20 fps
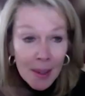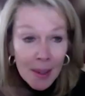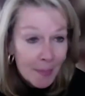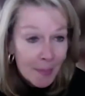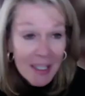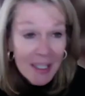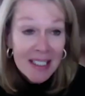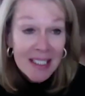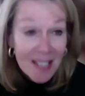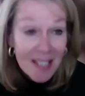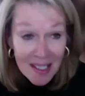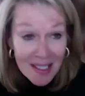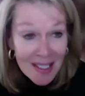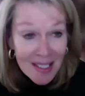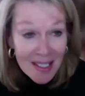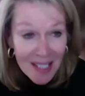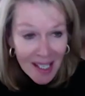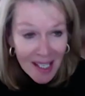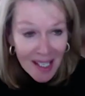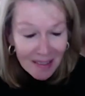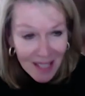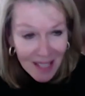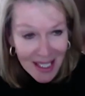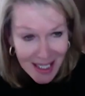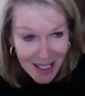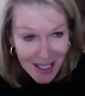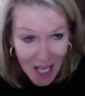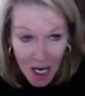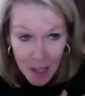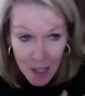but it does take less
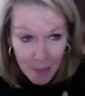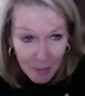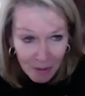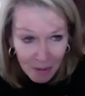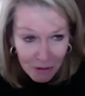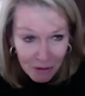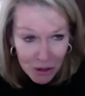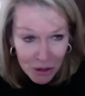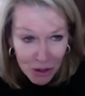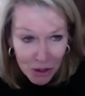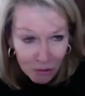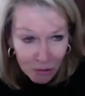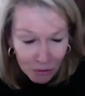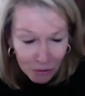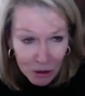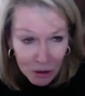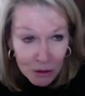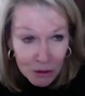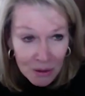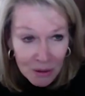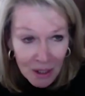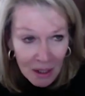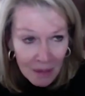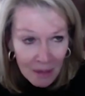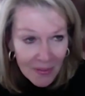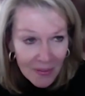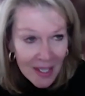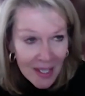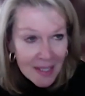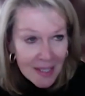time if you don't include all
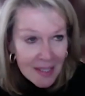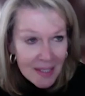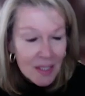of that.